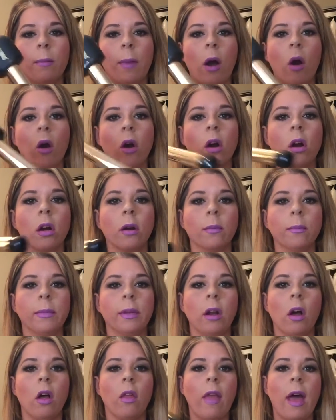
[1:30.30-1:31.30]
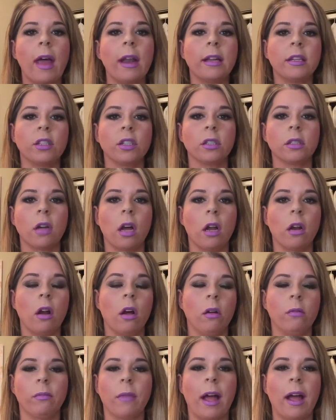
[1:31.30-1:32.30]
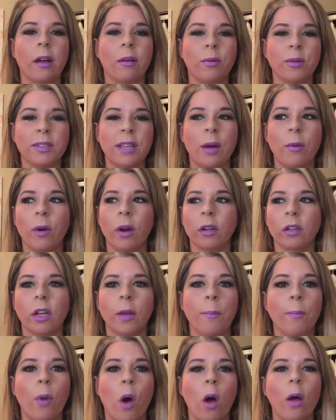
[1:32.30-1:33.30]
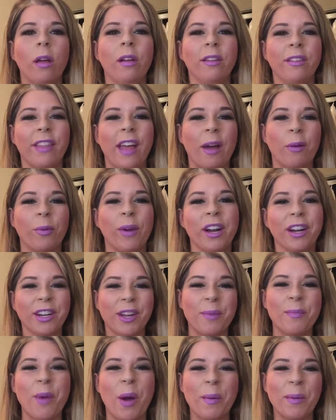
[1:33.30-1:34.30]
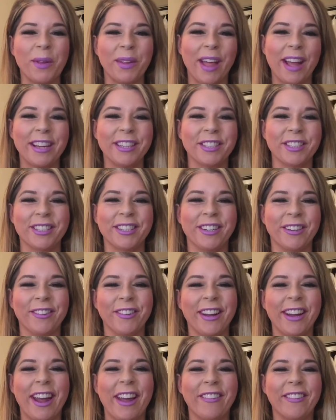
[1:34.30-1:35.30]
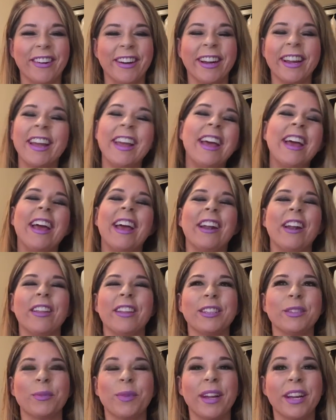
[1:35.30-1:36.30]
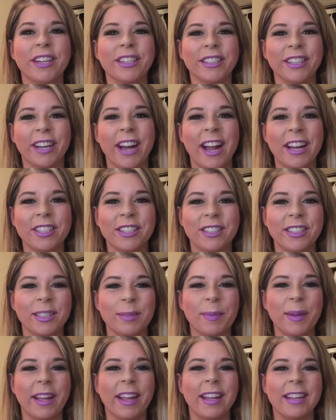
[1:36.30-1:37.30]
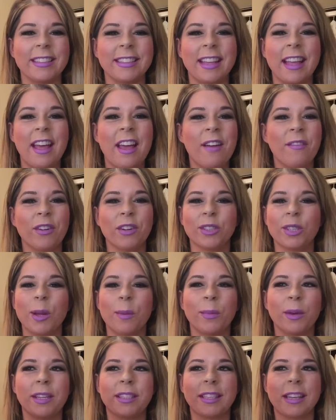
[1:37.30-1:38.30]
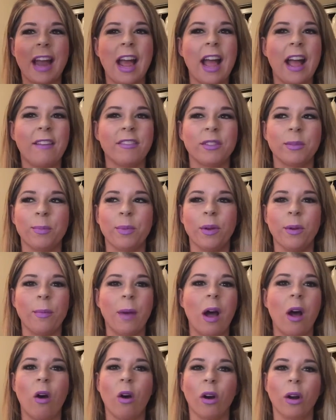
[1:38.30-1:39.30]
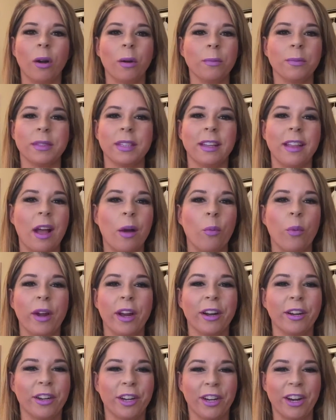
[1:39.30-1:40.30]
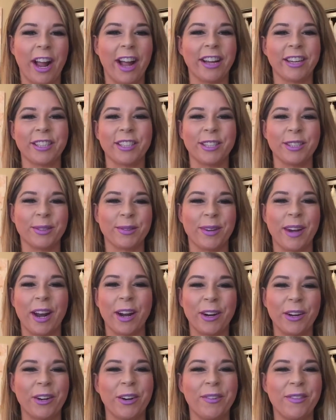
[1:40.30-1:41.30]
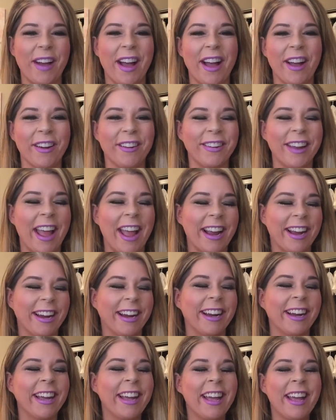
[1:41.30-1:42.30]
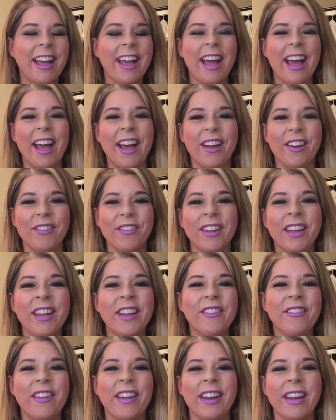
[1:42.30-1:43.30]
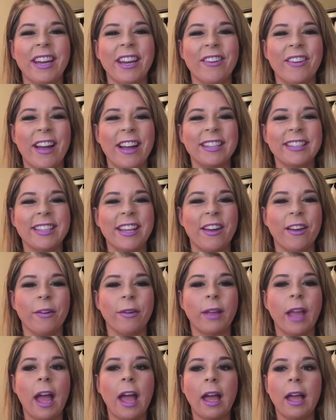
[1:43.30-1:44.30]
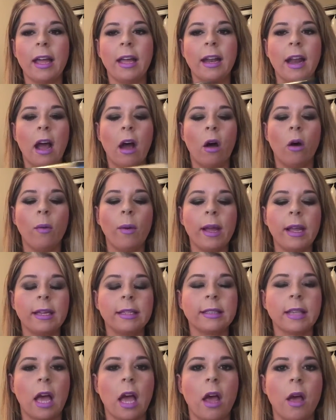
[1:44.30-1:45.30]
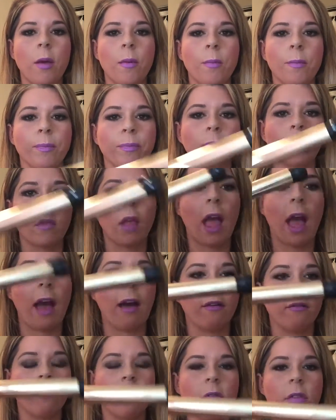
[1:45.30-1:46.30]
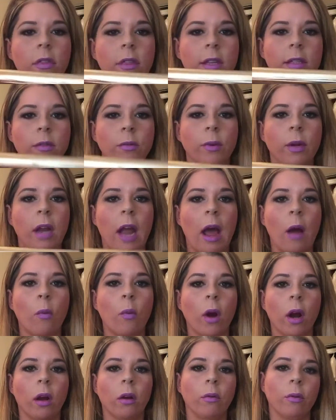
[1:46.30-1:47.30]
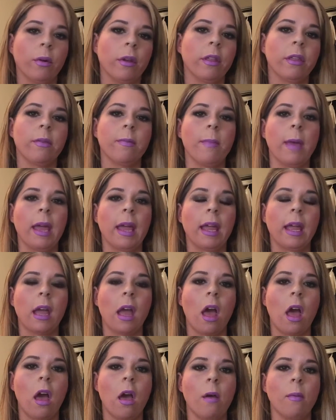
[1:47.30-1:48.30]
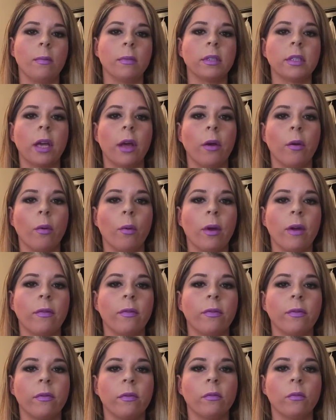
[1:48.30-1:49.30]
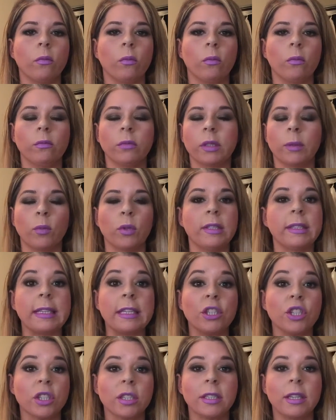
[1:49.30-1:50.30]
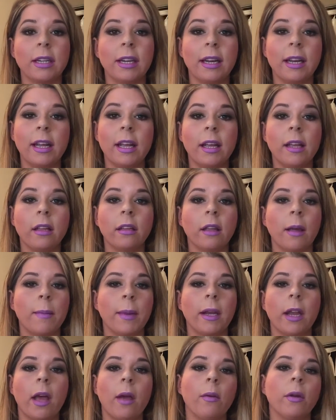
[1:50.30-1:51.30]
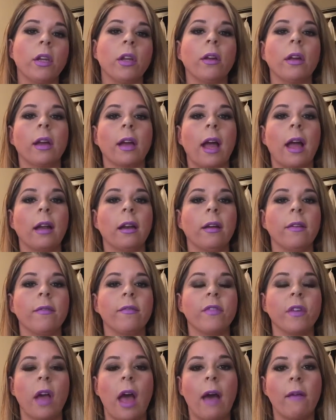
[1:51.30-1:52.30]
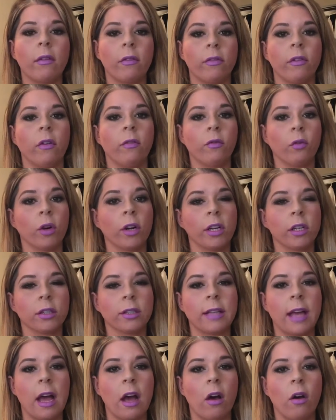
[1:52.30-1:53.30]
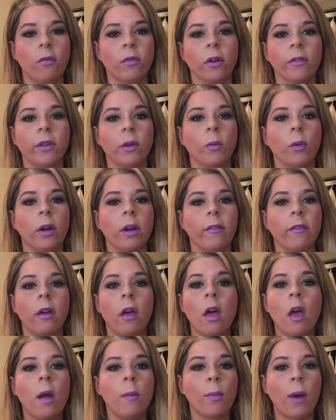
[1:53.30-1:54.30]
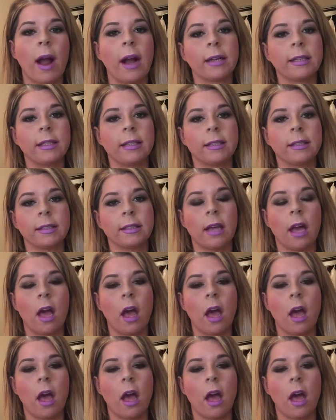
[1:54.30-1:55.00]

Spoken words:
arm and all that, it's just not like, what's that word, that weird combobulation or whatever, and all these weird directions, because for some reason I have to put my arms in like weird directions when I curl my own hair. But anyway, so yeah, and I always have this one at work with me. So if someone's interested in it, let me know, and you can kind of have a feel for it yourself, or if you want to practice